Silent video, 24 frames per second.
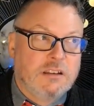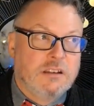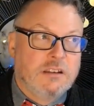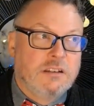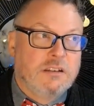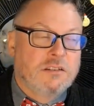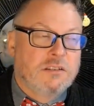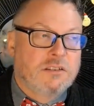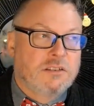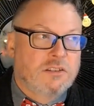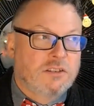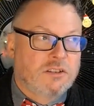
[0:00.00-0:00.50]

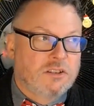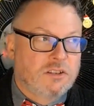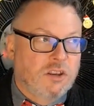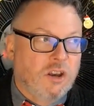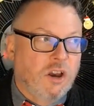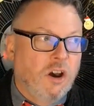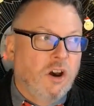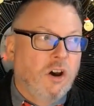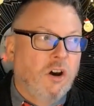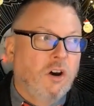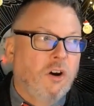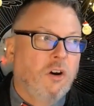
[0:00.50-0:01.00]

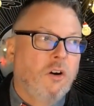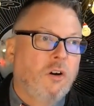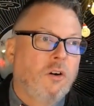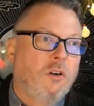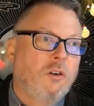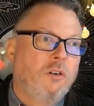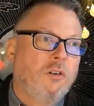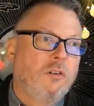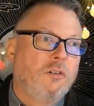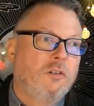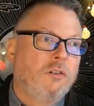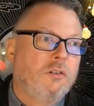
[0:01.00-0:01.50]
So,
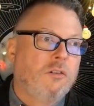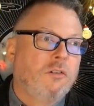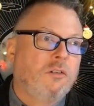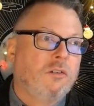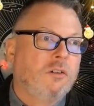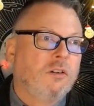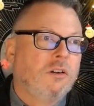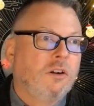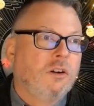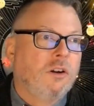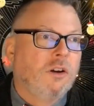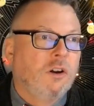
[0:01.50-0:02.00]

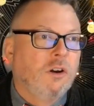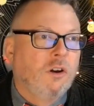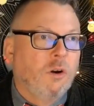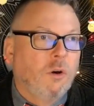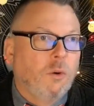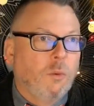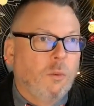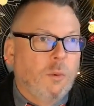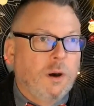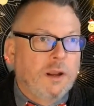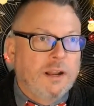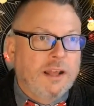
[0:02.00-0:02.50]

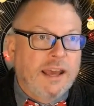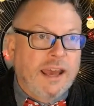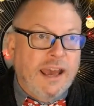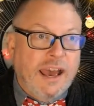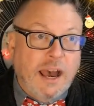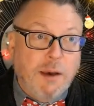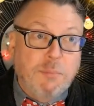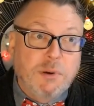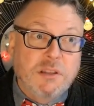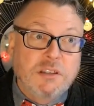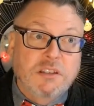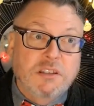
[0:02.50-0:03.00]
what
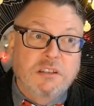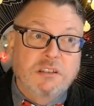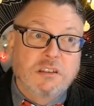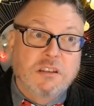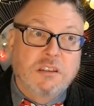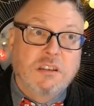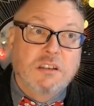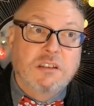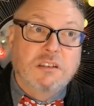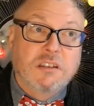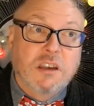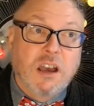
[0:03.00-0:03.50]
happens to
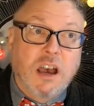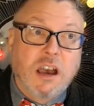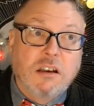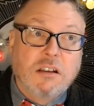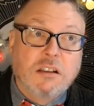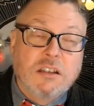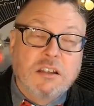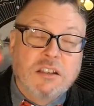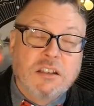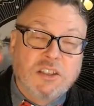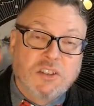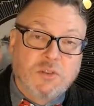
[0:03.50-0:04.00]
this
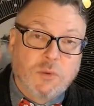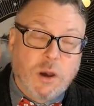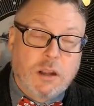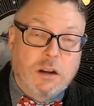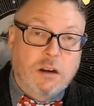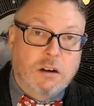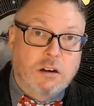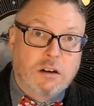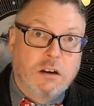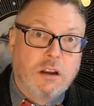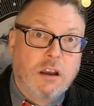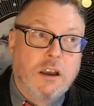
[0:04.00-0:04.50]
ugly
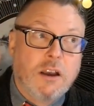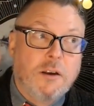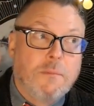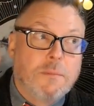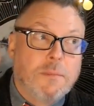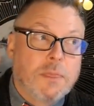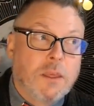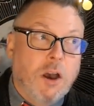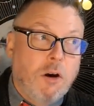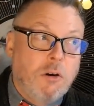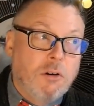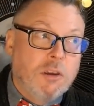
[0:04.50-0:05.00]
sweater?
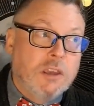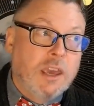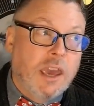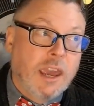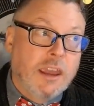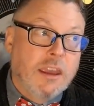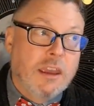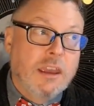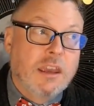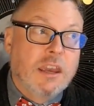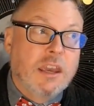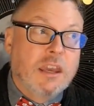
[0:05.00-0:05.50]

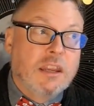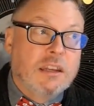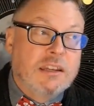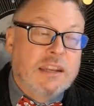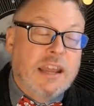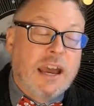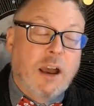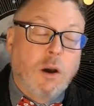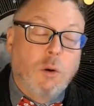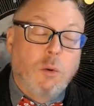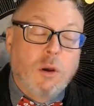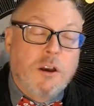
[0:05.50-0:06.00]
Okay,
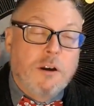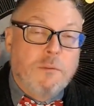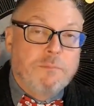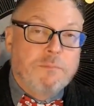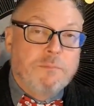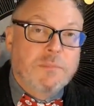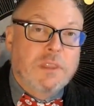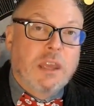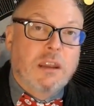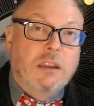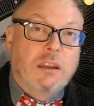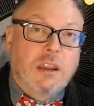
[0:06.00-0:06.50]
now,
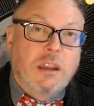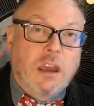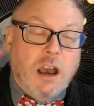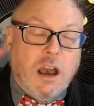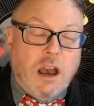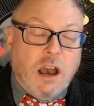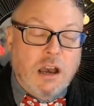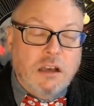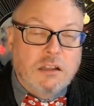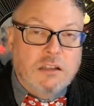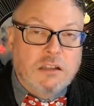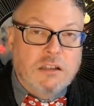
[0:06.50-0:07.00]

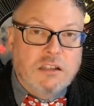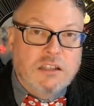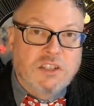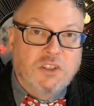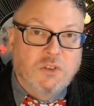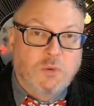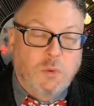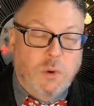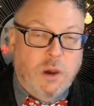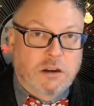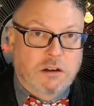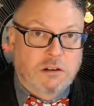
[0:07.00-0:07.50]
ugly
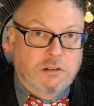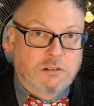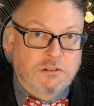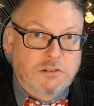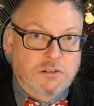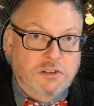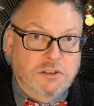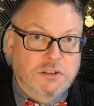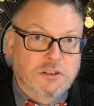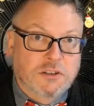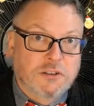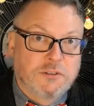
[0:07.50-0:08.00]

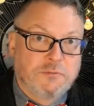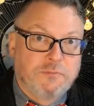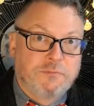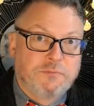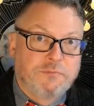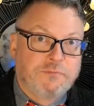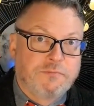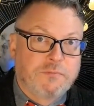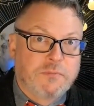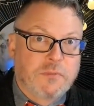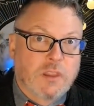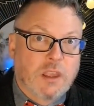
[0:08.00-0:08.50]
sweaters
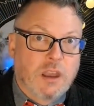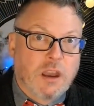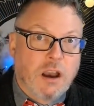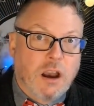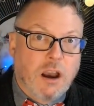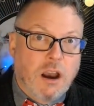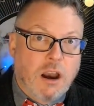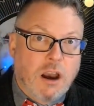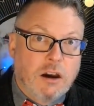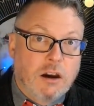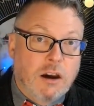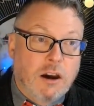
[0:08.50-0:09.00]

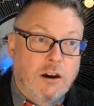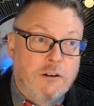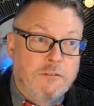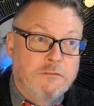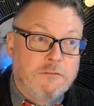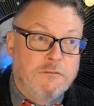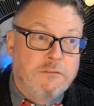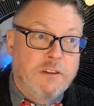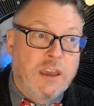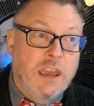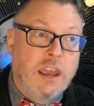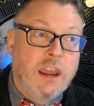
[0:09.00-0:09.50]
are a
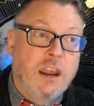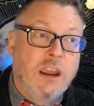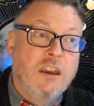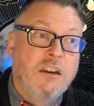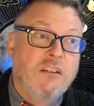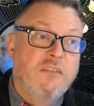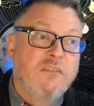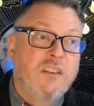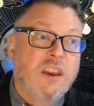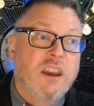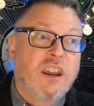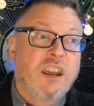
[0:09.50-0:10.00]
very,
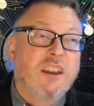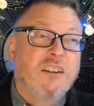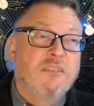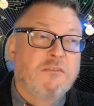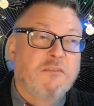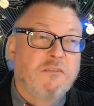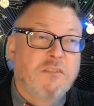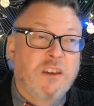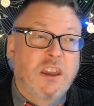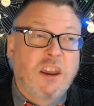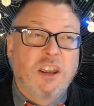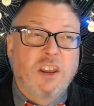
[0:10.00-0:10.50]
very,
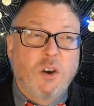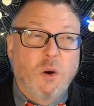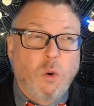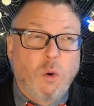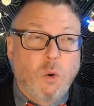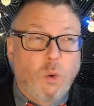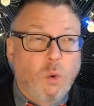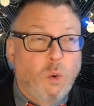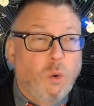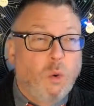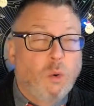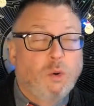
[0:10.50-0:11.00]
very
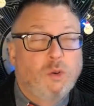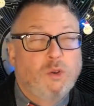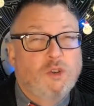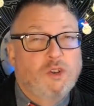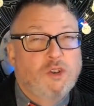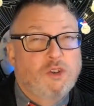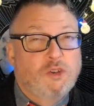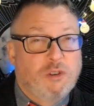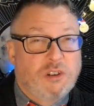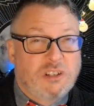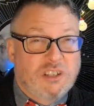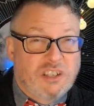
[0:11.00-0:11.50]
old
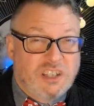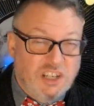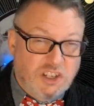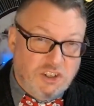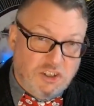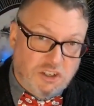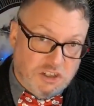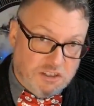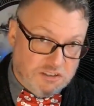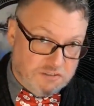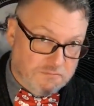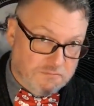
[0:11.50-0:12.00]

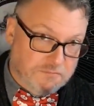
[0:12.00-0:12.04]
tradition.